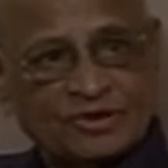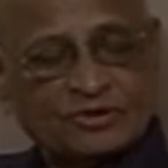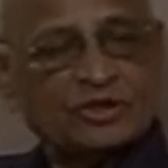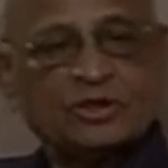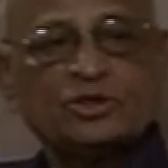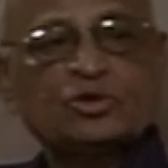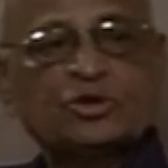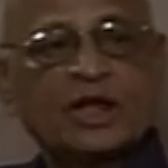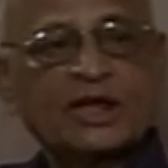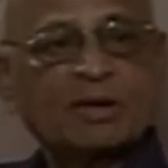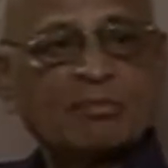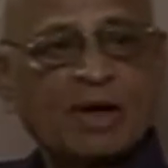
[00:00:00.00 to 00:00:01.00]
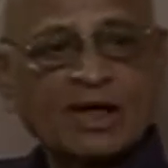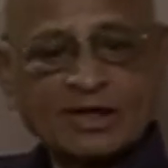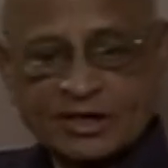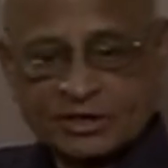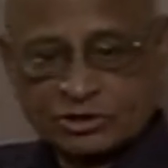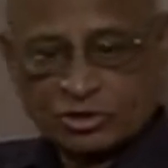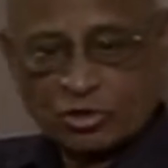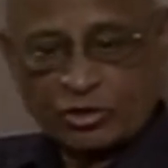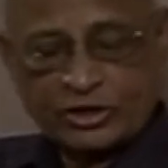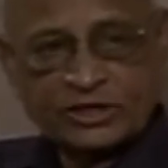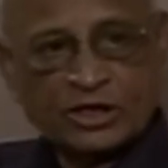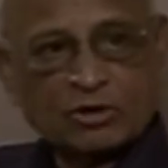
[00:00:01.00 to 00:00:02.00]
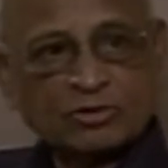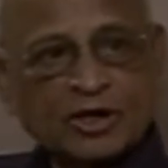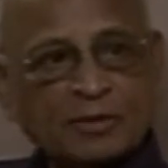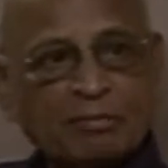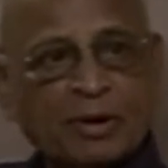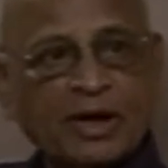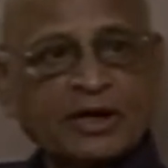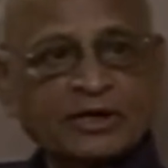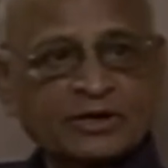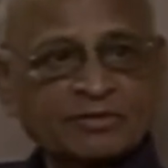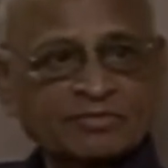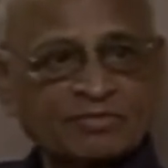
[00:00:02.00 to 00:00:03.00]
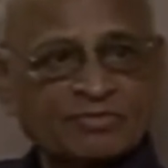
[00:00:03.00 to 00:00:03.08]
See, you take a magnet, throw it down and break it.